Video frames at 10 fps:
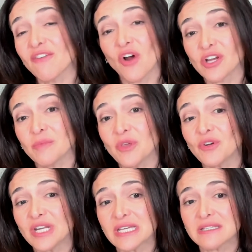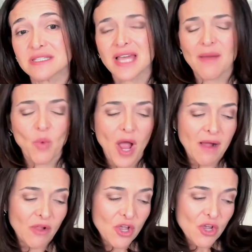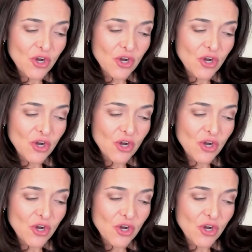of our communities. And while